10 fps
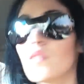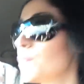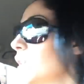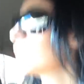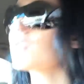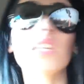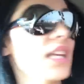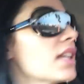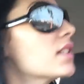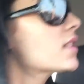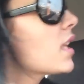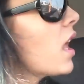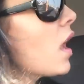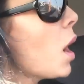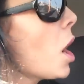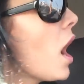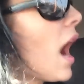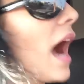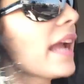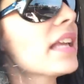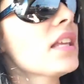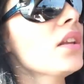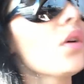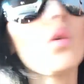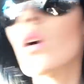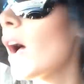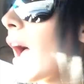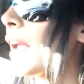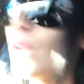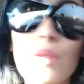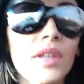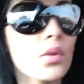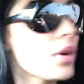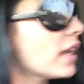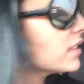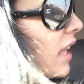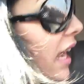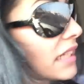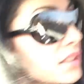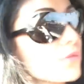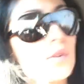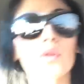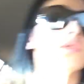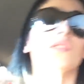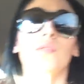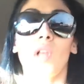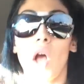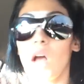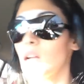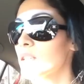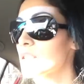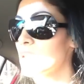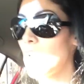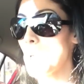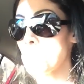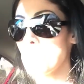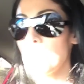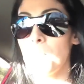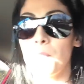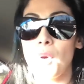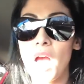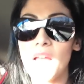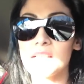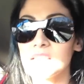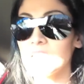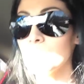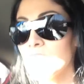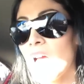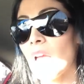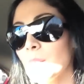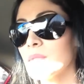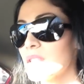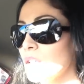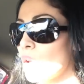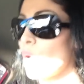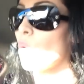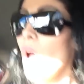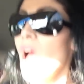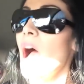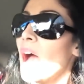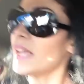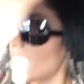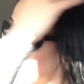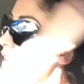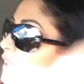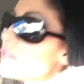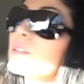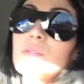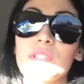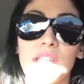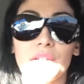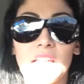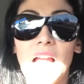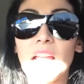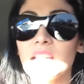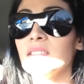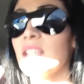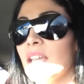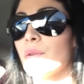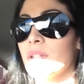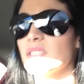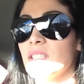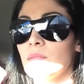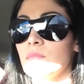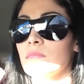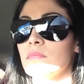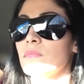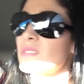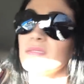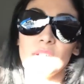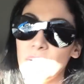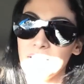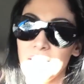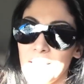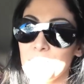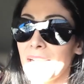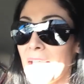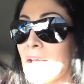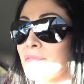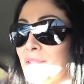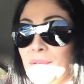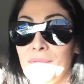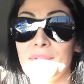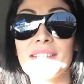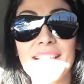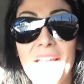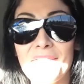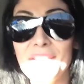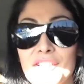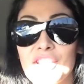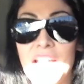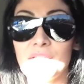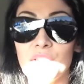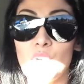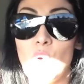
me and the kids. I, you know, I know that you guys ask for those vlogs, but sometimes, you know, I kind of get a little scared. Like, I can take criticism. Well, no, I can't, but I have to, because having a channel, you